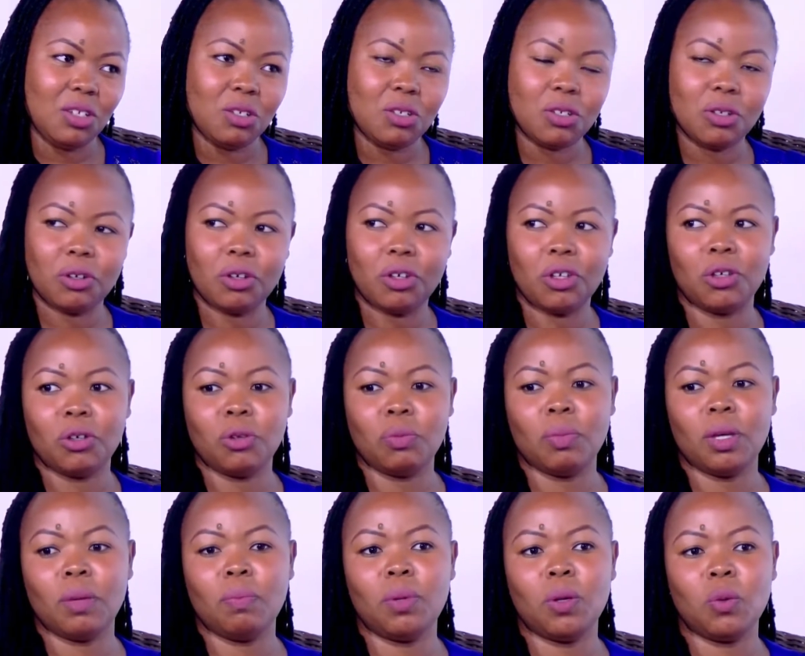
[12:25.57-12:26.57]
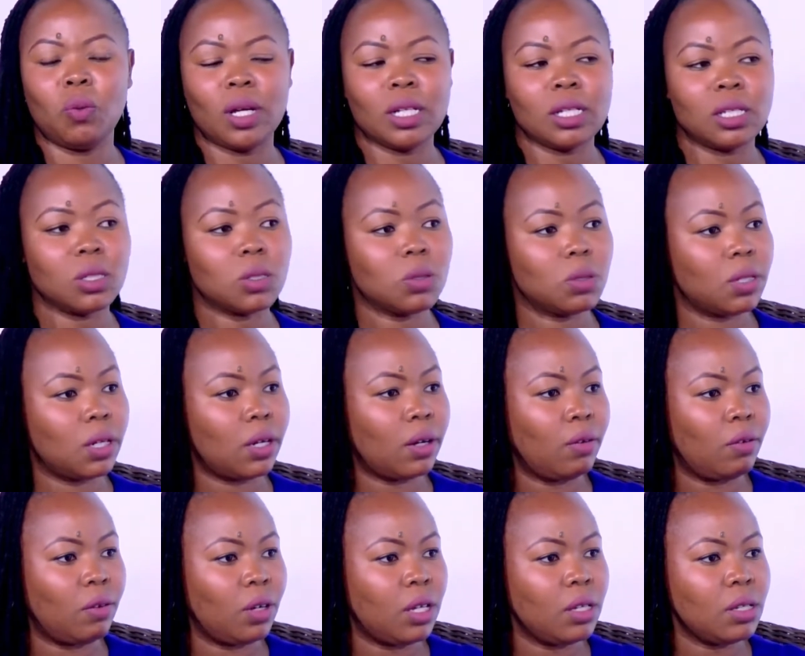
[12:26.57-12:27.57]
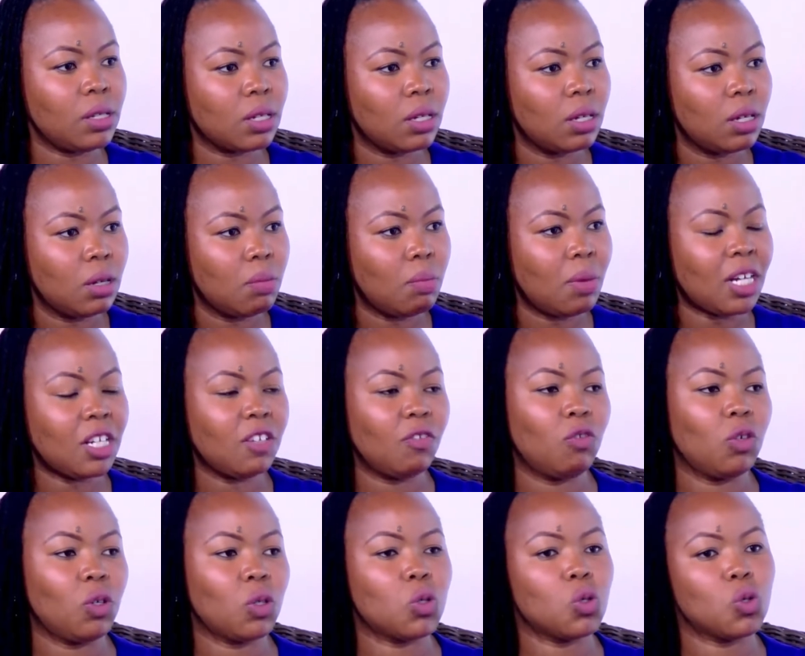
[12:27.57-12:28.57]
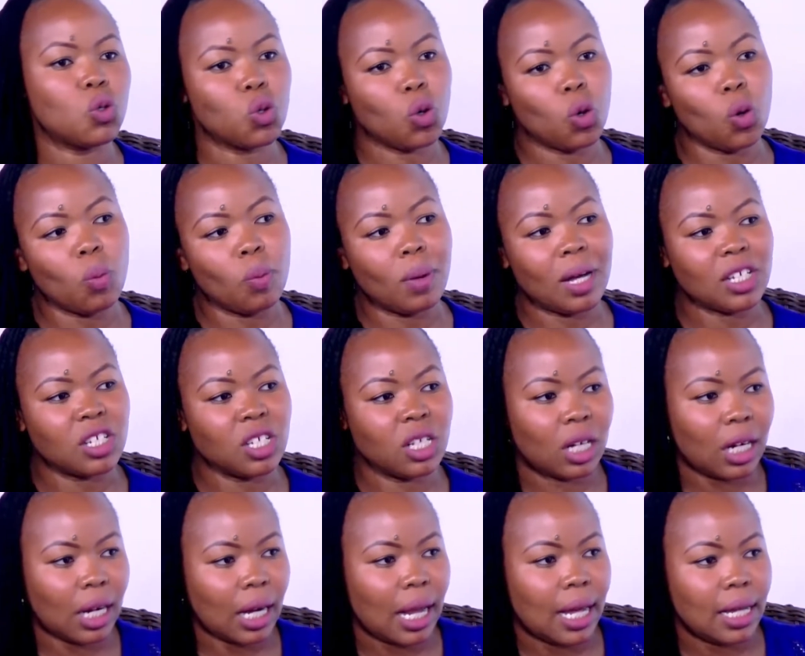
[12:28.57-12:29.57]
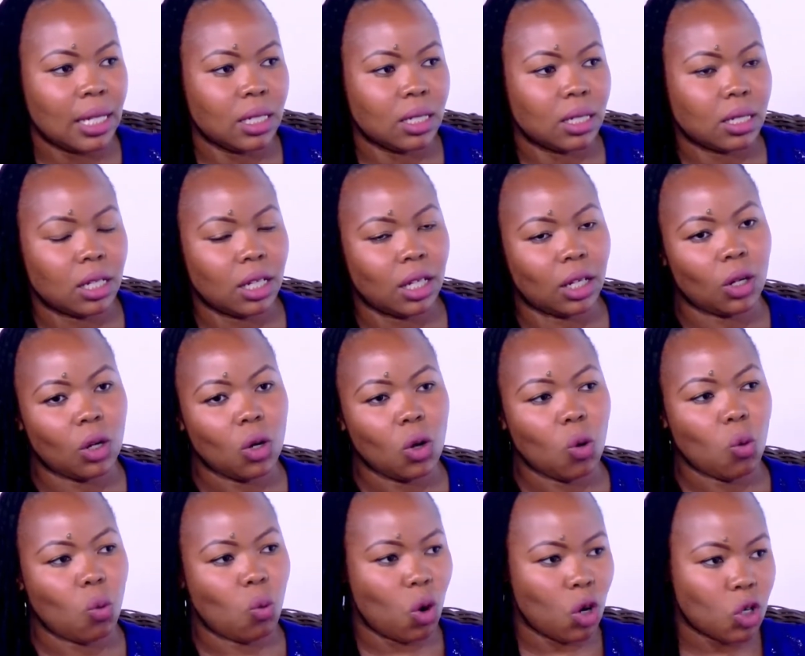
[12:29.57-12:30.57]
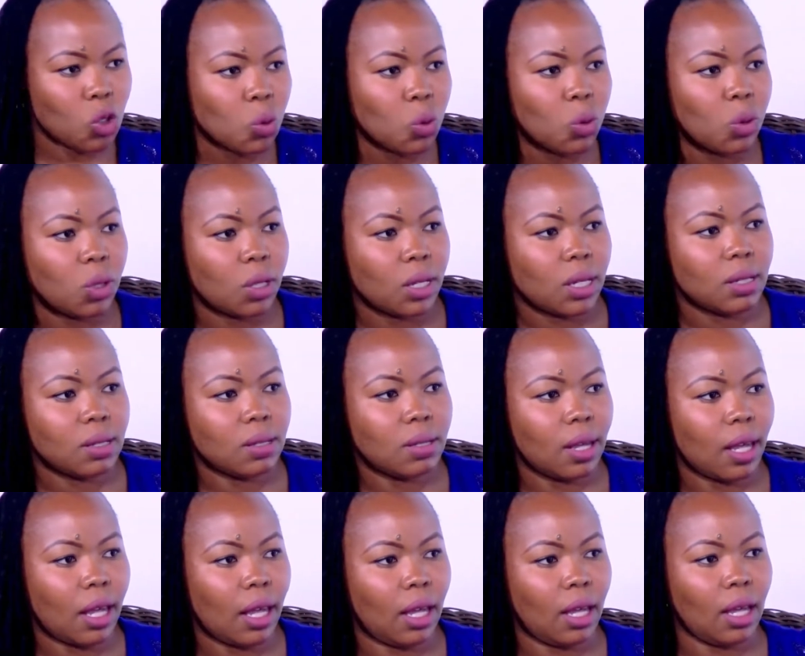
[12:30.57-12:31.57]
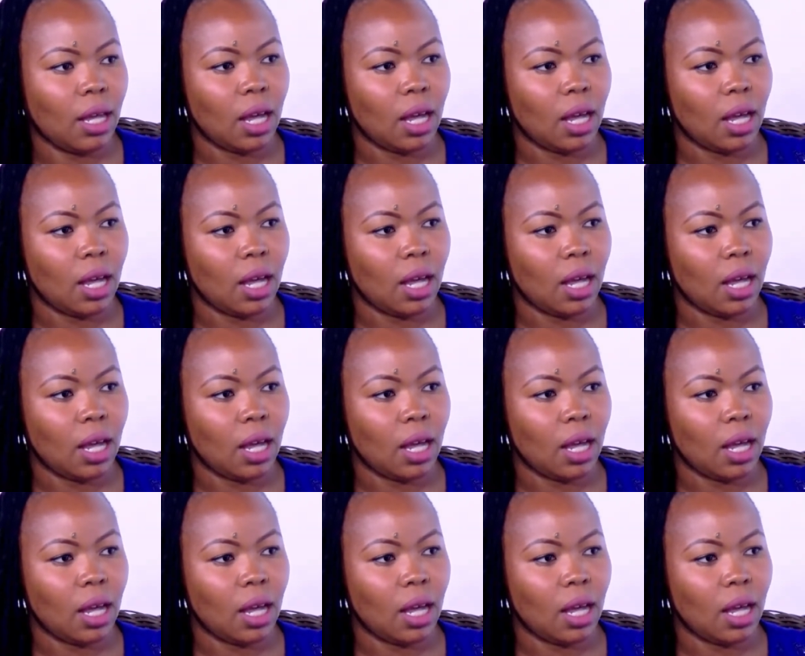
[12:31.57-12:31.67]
So you may be wanting to take a risk, but if you're so much inclined in what will they say,